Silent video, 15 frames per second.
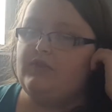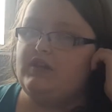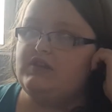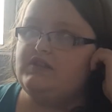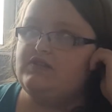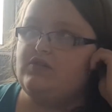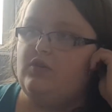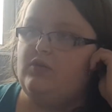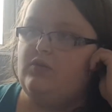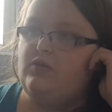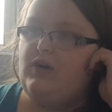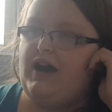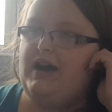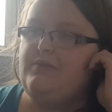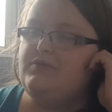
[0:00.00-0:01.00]
So
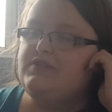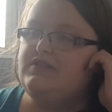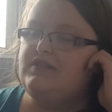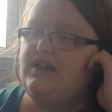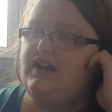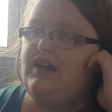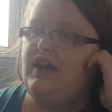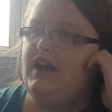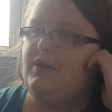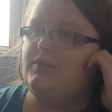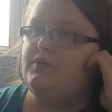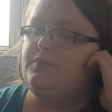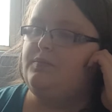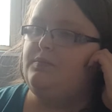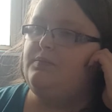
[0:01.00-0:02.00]
I
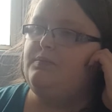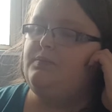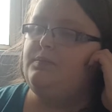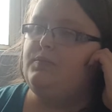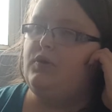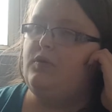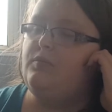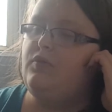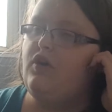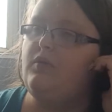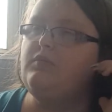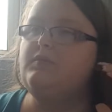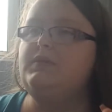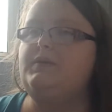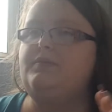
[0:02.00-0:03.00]
would
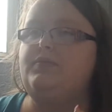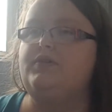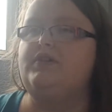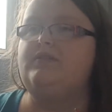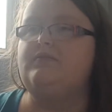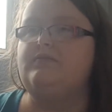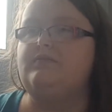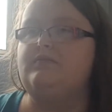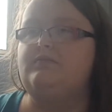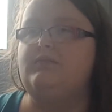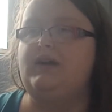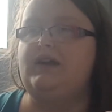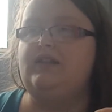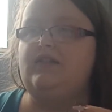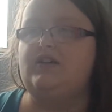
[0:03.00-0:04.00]
probably put
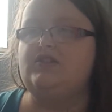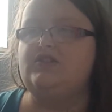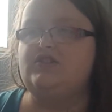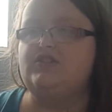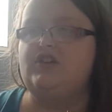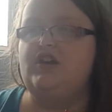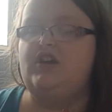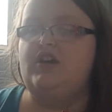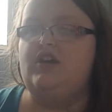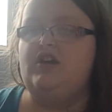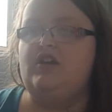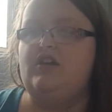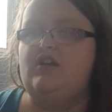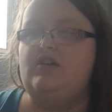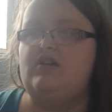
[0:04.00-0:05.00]
my Lush
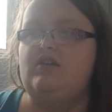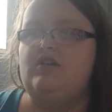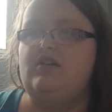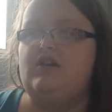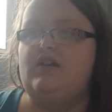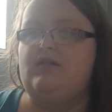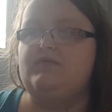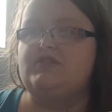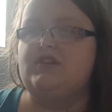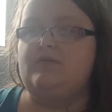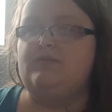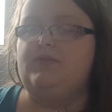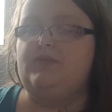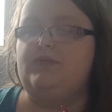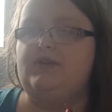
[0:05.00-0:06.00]

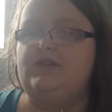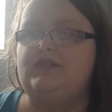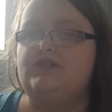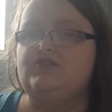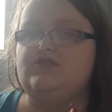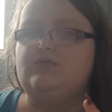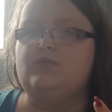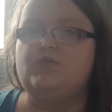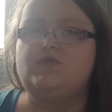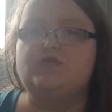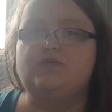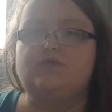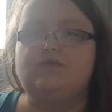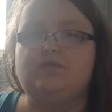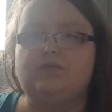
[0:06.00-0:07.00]
shampoo and conditioner more
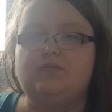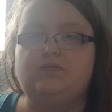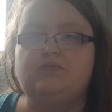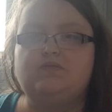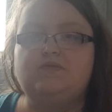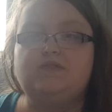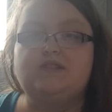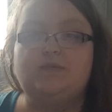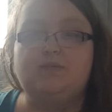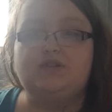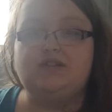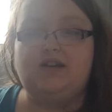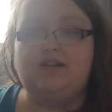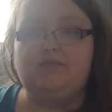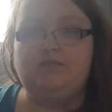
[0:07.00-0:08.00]
so for
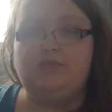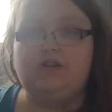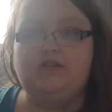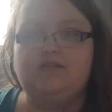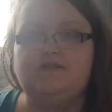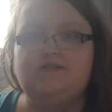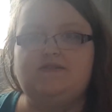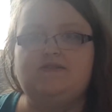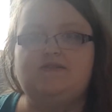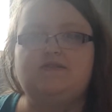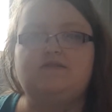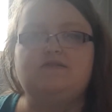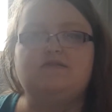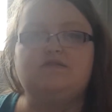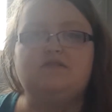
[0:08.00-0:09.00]
summertime,
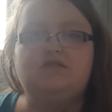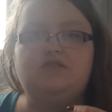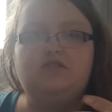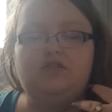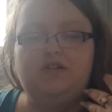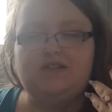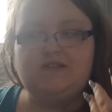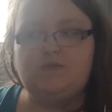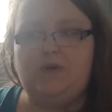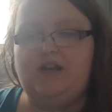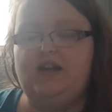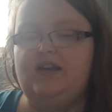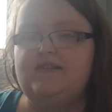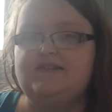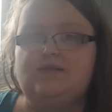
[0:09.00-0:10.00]
because you get
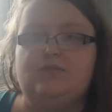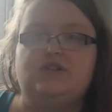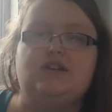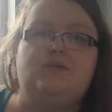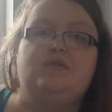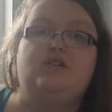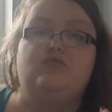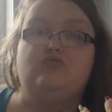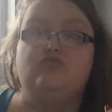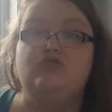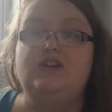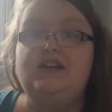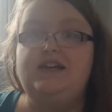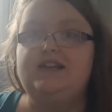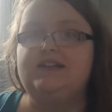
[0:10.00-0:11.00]
sweaty in summertime and that
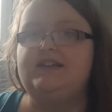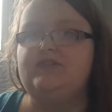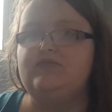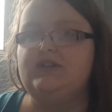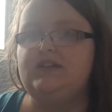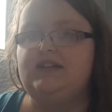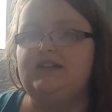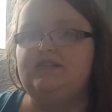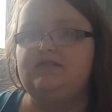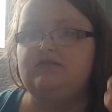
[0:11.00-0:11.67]
really, really